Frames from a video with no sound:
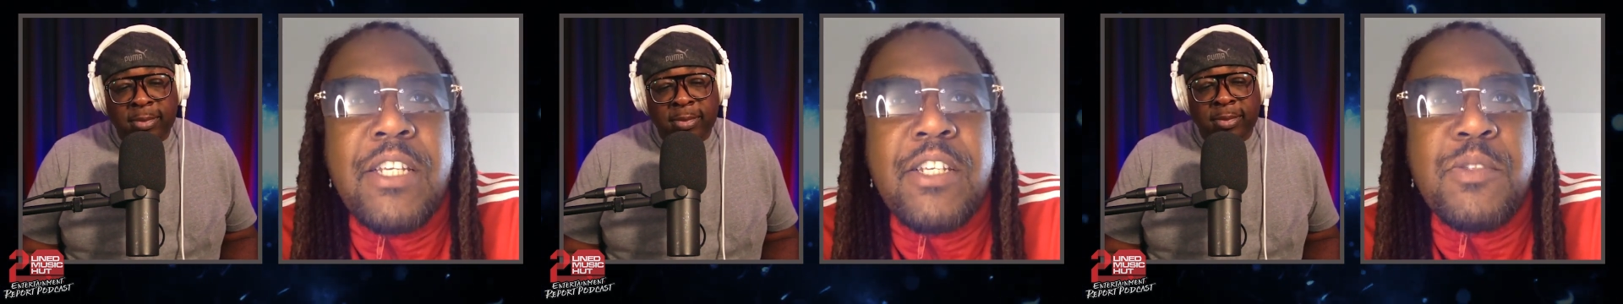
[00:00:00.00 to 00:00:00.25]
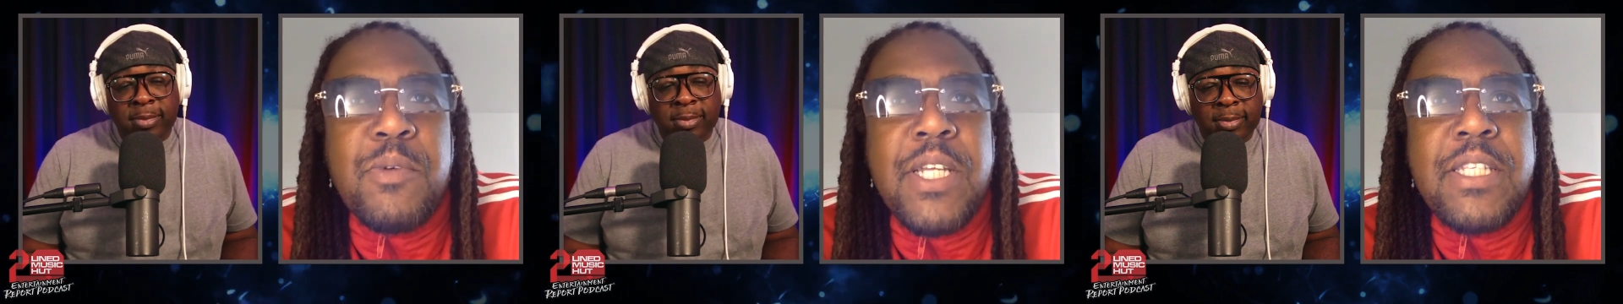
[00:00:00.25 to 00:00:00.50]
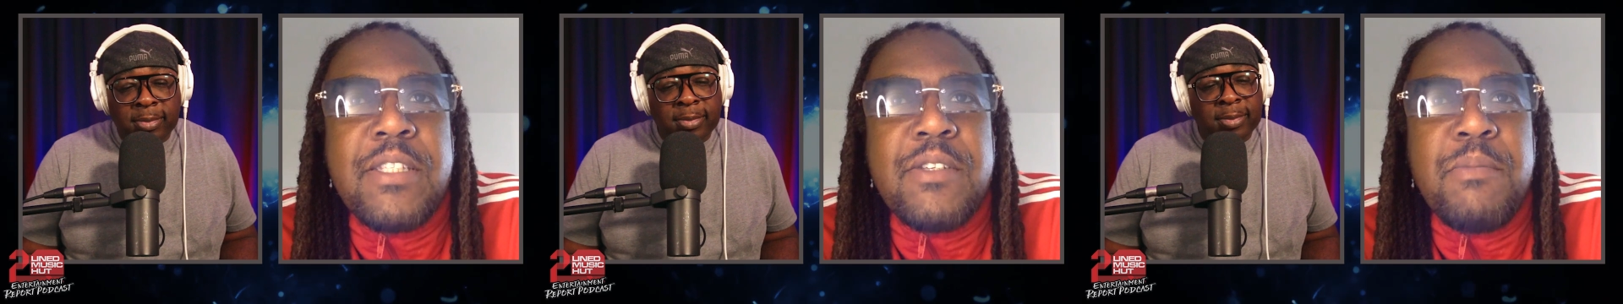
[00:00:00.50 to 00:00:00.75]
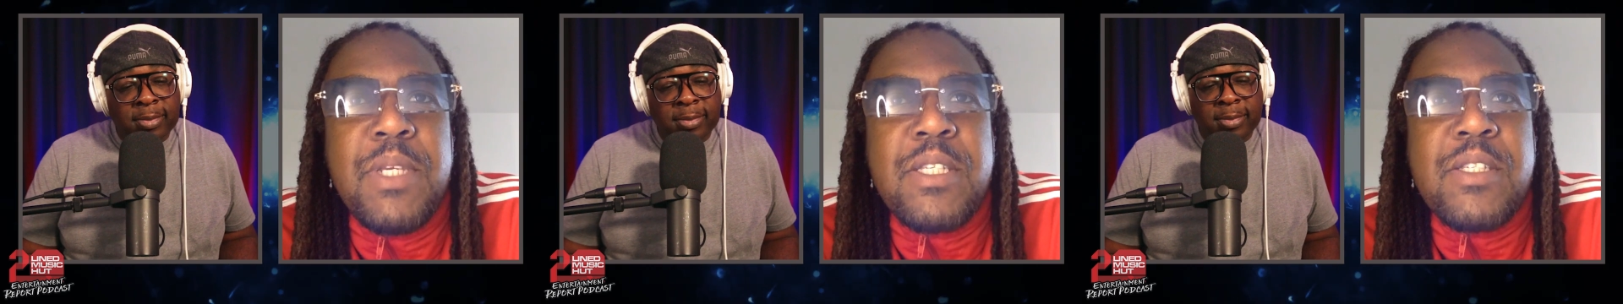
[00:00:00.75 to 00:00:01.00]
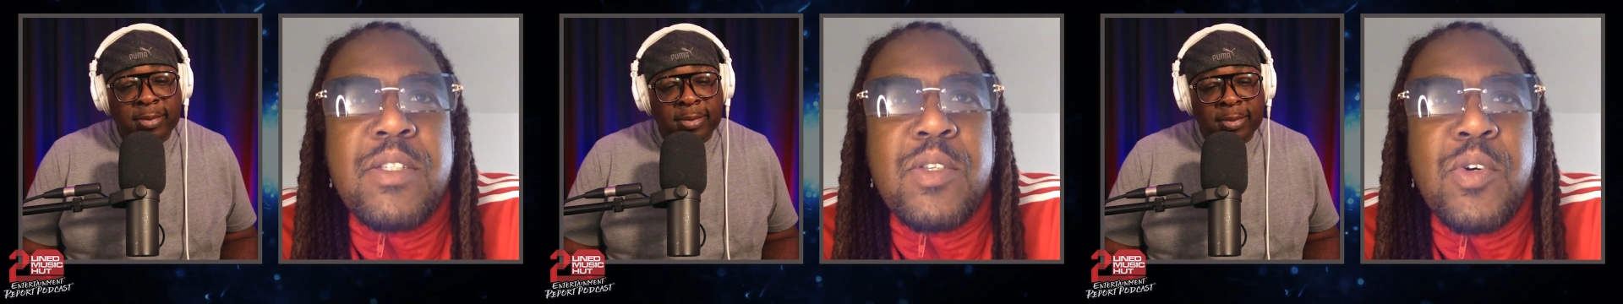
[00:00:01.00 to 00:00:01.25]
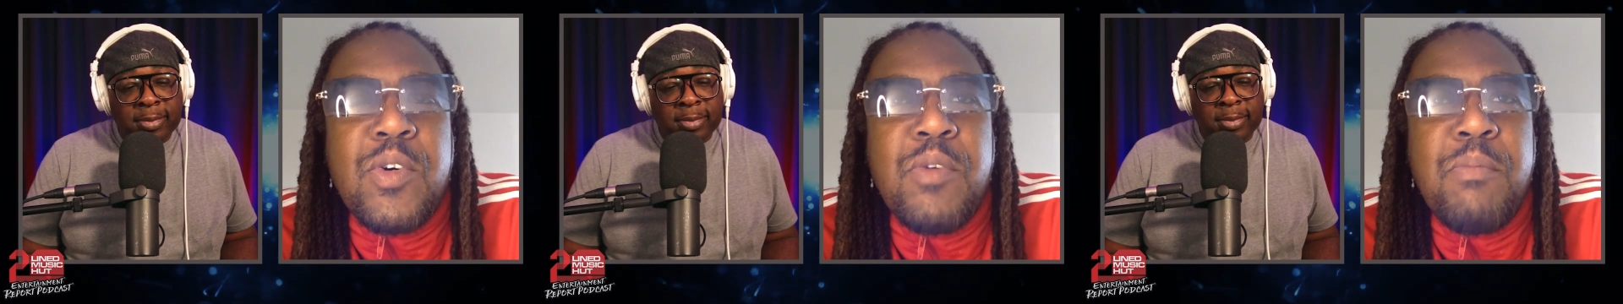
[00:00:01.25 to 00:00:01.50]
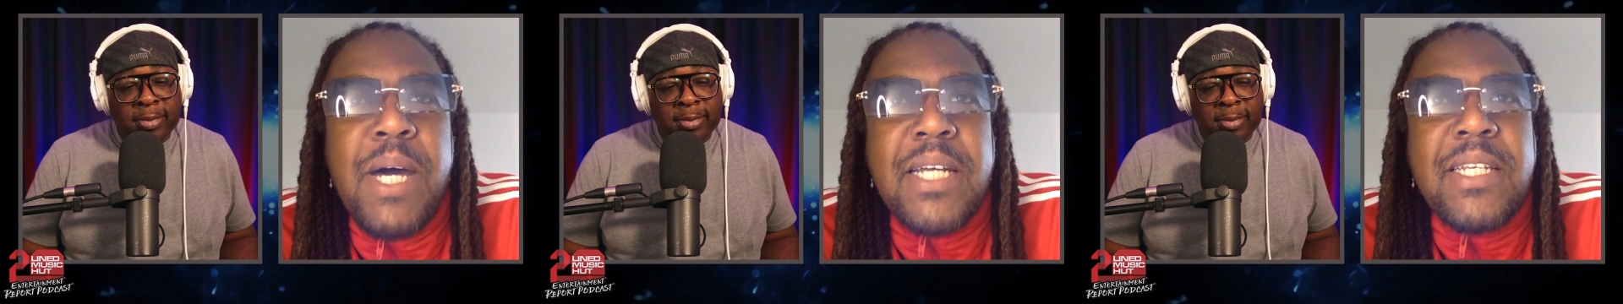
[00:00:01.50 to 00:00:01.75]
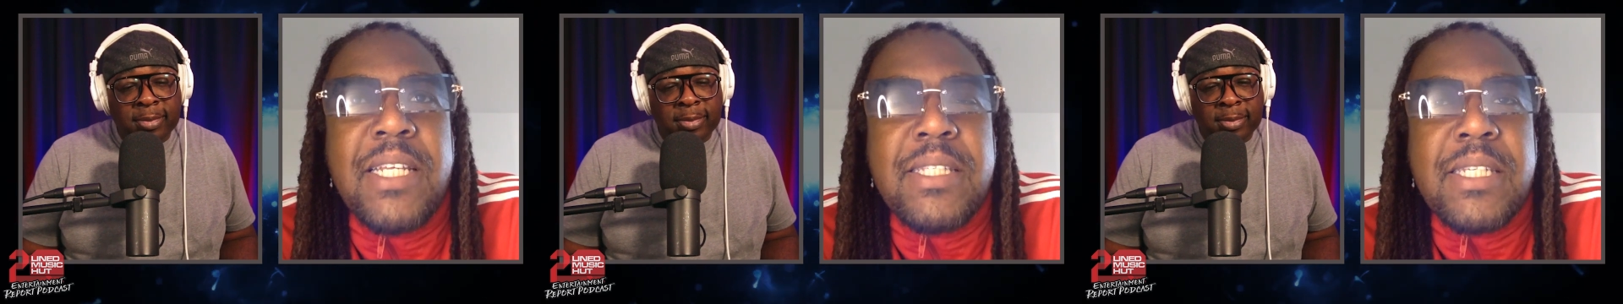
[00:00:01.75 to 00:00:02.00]
Speaker 1: I just want it to be so
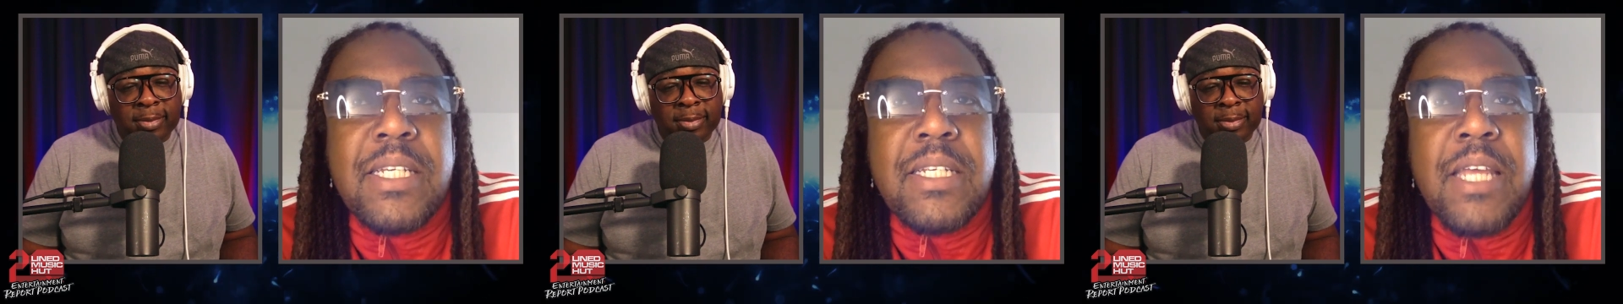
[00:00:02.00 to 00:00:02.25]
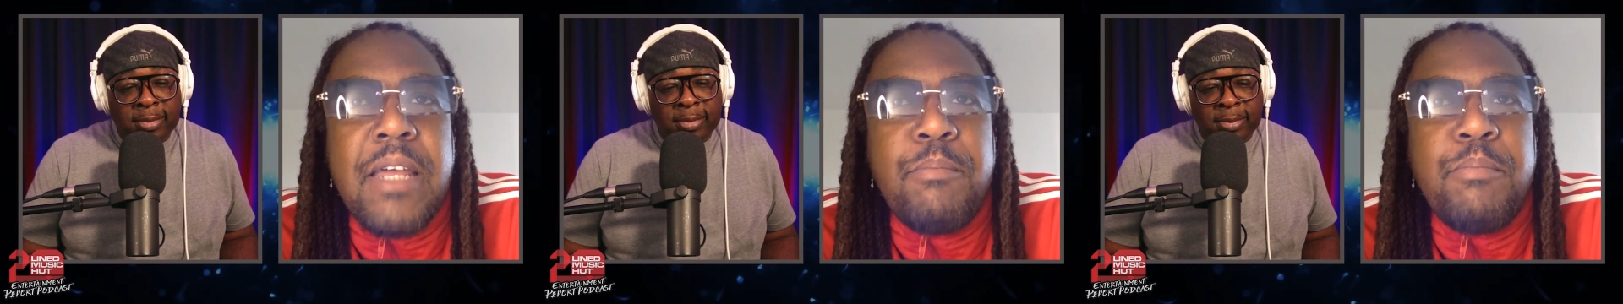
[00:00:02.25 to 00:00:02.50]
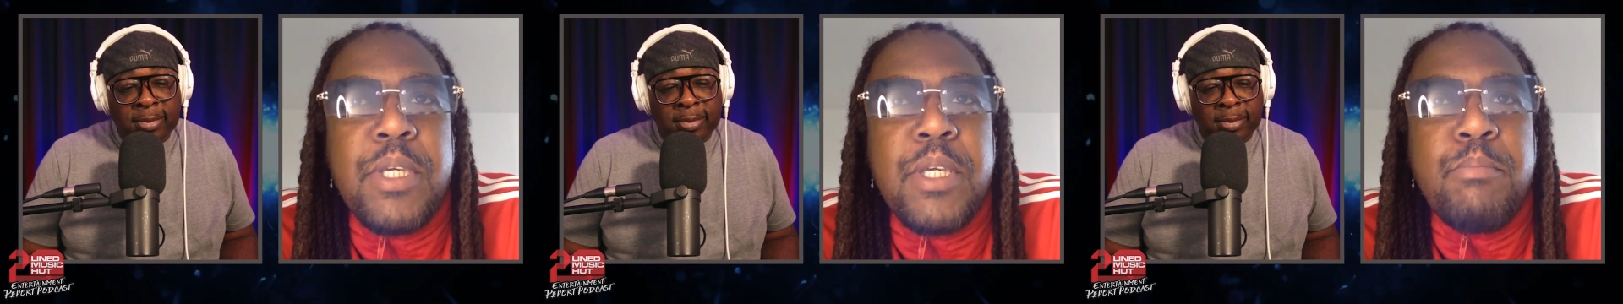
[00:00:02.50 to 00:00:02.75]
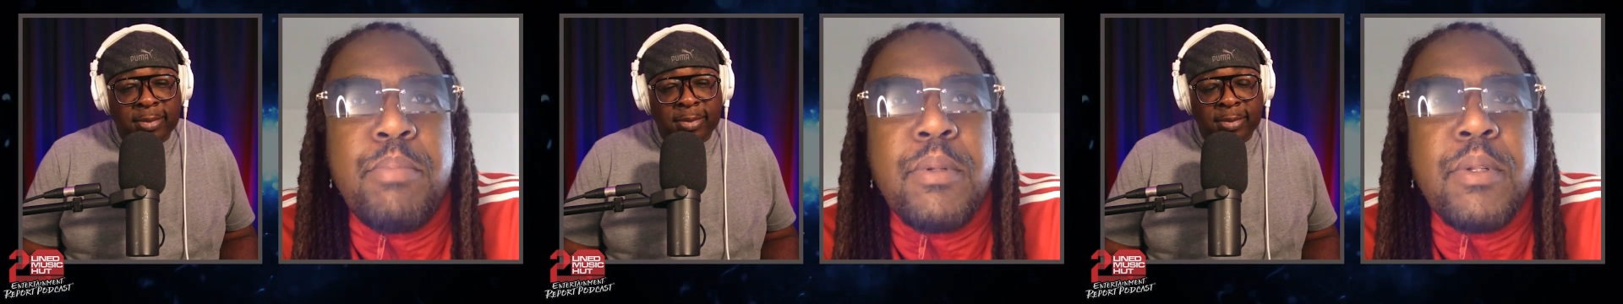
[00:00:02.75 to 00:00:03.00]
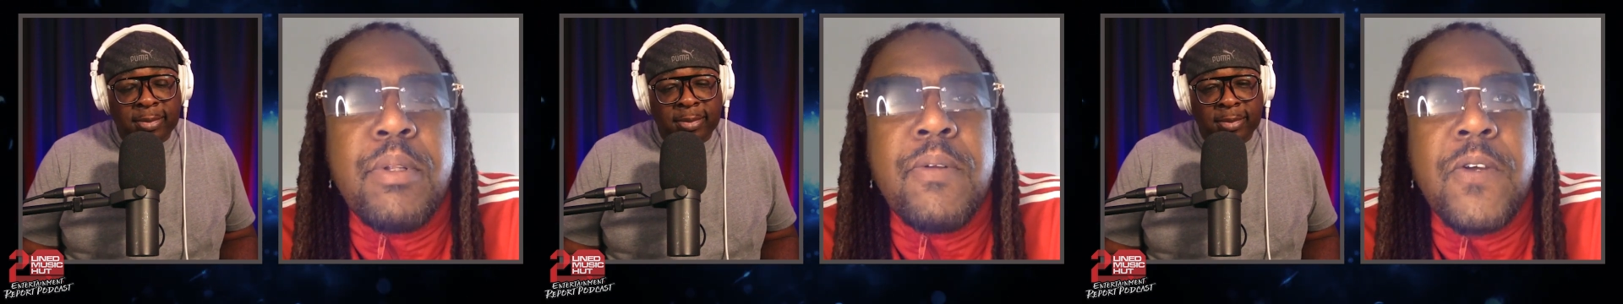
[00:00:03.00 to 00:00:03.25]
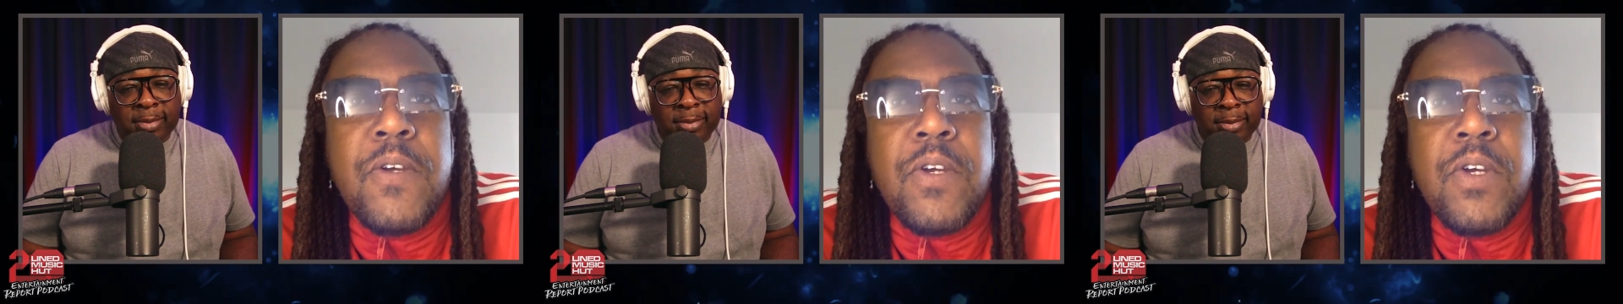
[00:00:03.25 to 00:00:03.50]
magnetic that people